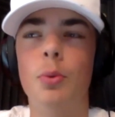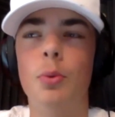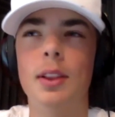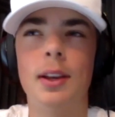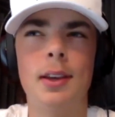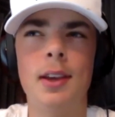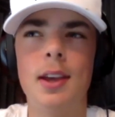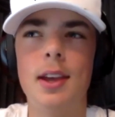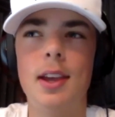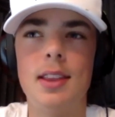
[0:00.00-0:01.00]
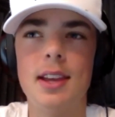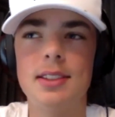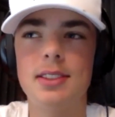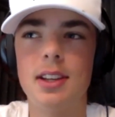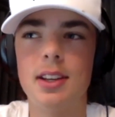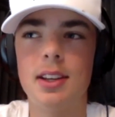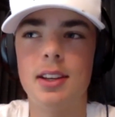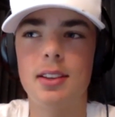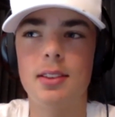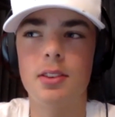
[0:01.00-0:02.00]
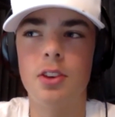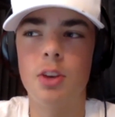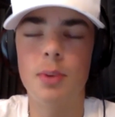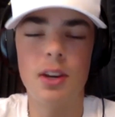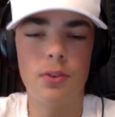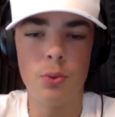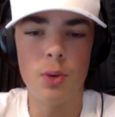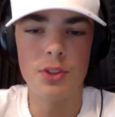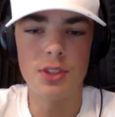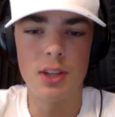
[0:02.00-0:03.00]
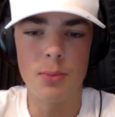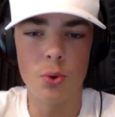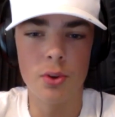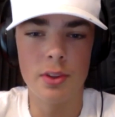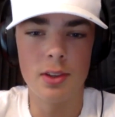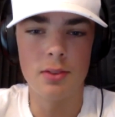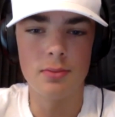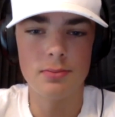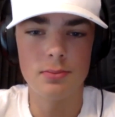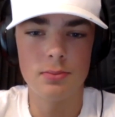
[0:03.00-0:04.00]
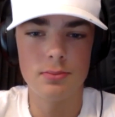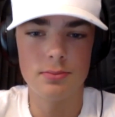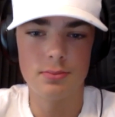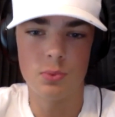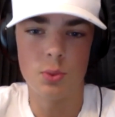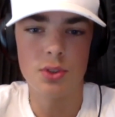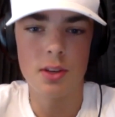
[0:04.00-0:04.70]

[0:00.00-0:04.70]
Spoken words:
But like in that setting, nobody really wants any more than what's right in